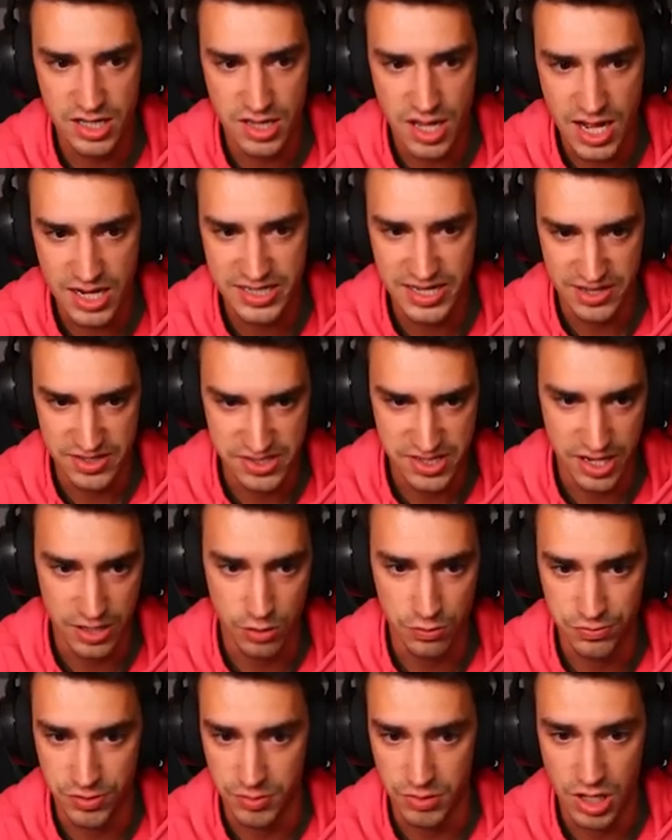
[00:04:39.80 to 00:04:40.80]
in a lockdown
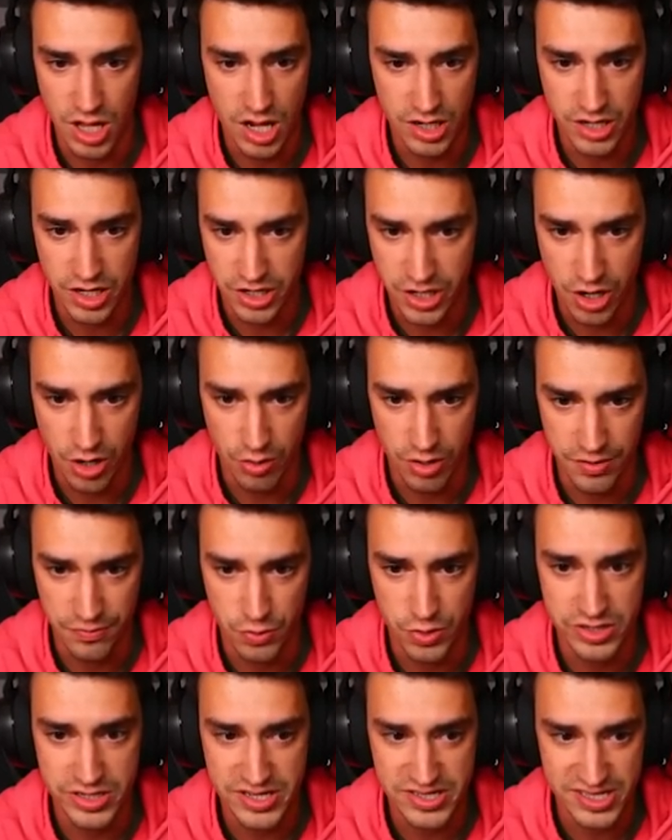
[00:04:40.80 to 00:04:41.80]
cycle from long ago.
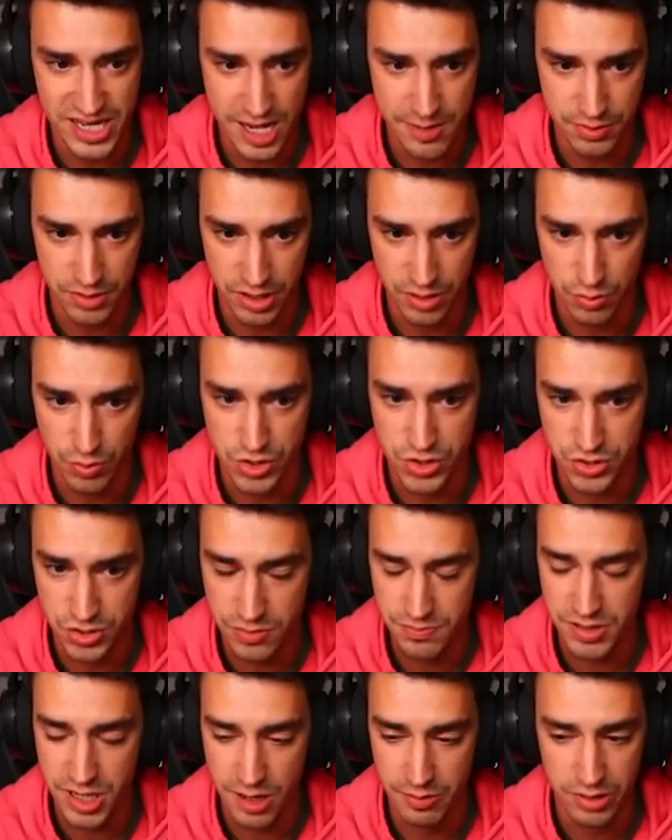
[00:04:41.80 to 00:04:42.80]
If we disable it, we
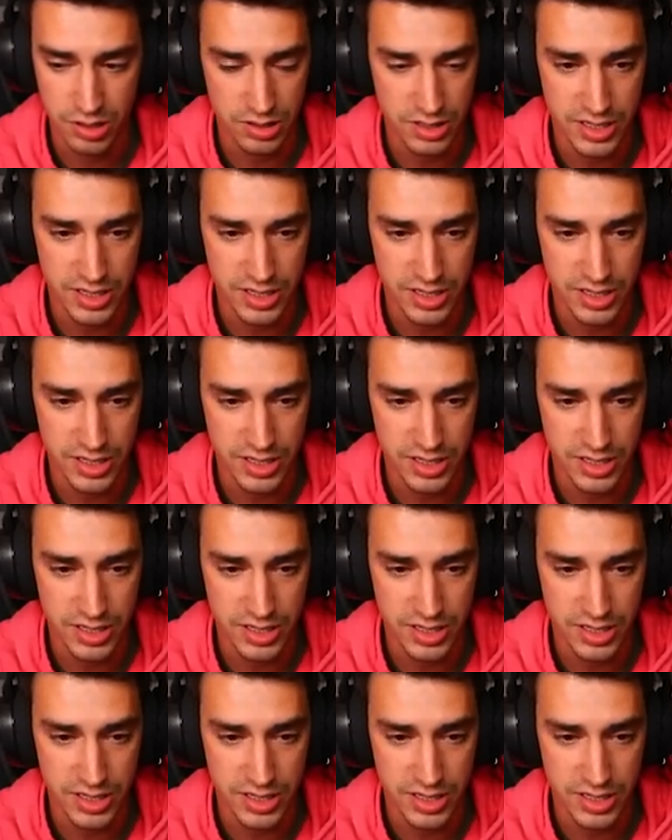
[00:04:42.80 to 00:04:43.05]
should be able to